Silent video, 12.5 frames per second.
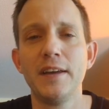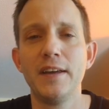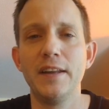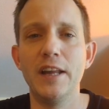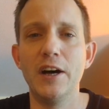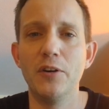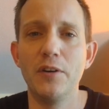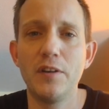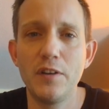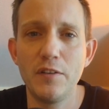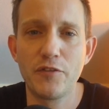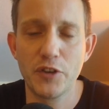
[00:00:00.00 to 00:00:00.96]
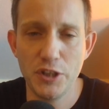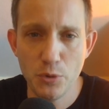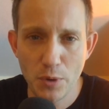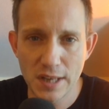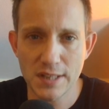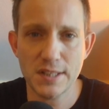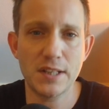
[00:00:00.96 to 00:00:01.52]
Now, for
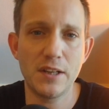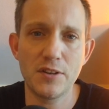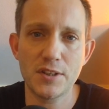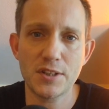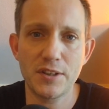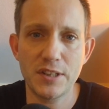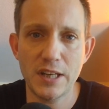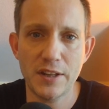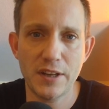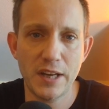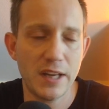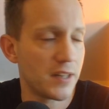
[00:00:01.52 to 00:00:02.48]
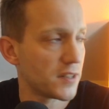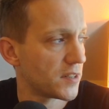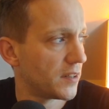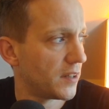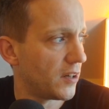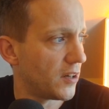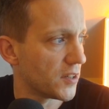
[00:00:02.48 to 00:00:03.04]
US sellers, on the other hand,
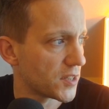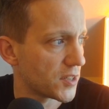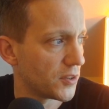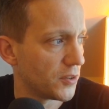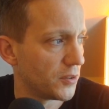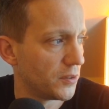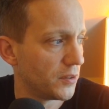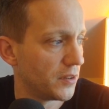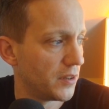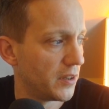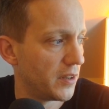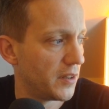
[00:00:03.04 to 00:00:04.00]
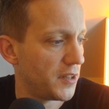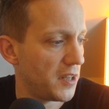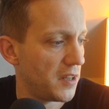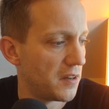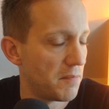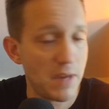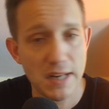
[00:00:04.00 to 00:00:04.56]
also
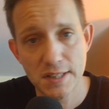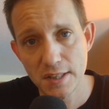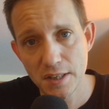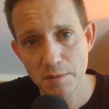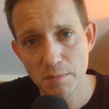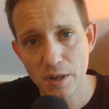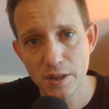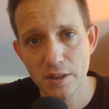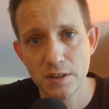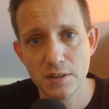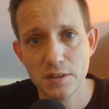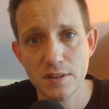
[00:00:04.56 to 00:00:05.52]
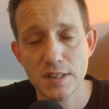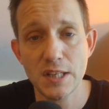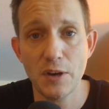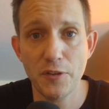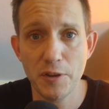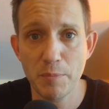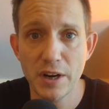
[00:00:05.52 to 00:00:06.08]
the Mexican market,
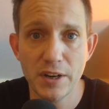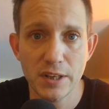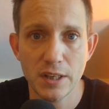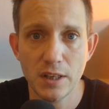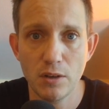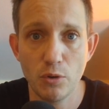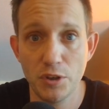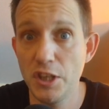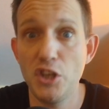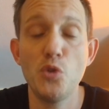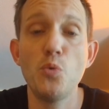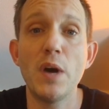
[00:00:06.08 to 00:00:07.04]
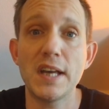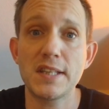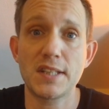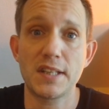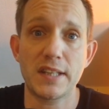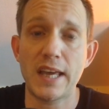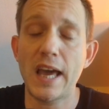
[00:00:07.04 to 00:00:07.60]
South America, or the US
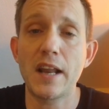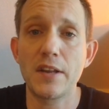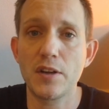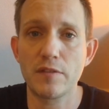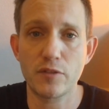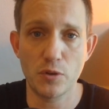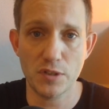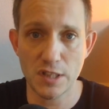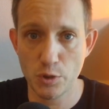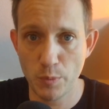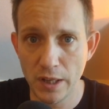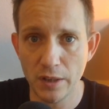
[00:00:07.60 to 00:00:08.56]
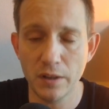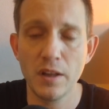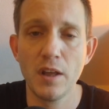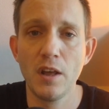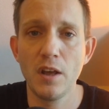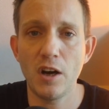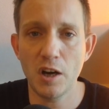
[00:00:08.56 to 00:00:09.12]
and Canada, of course, as well,
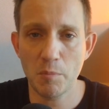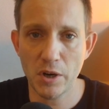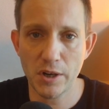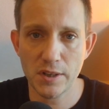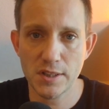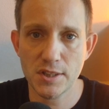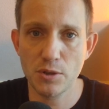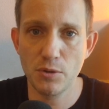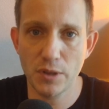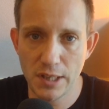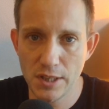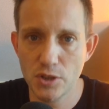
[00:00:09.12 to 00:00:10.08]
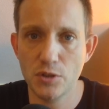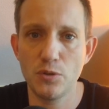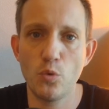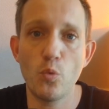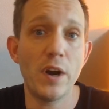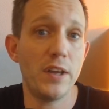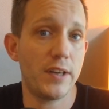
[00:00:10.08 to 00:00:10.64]
are markets to look into
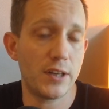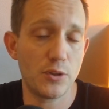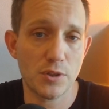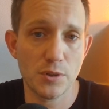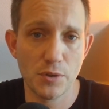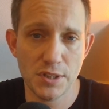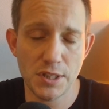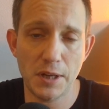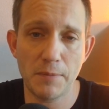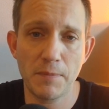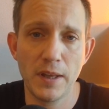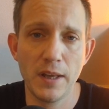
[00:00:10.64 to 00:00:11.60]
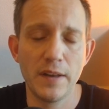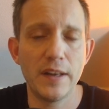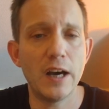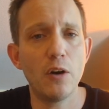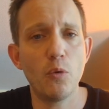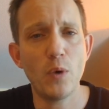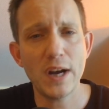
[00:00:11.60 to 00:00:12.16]
where you can do sourcing.
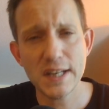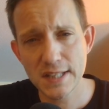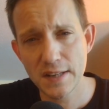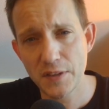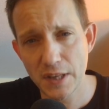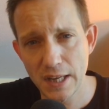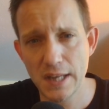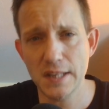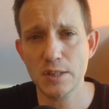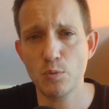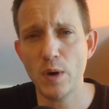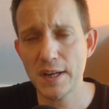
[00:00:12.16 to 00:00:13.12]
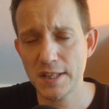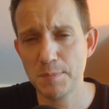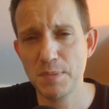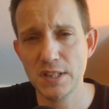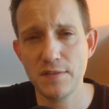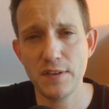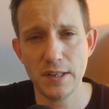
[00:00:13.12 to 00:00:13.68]
Now, why is that the case? Why
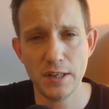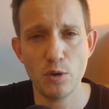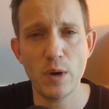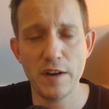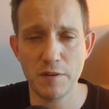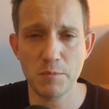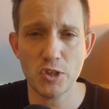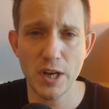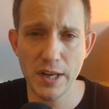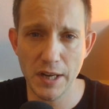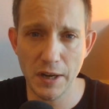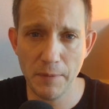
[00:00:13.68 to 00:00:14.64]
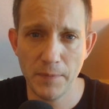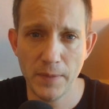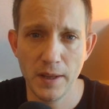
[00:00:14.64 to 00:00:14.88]
specifically away from China?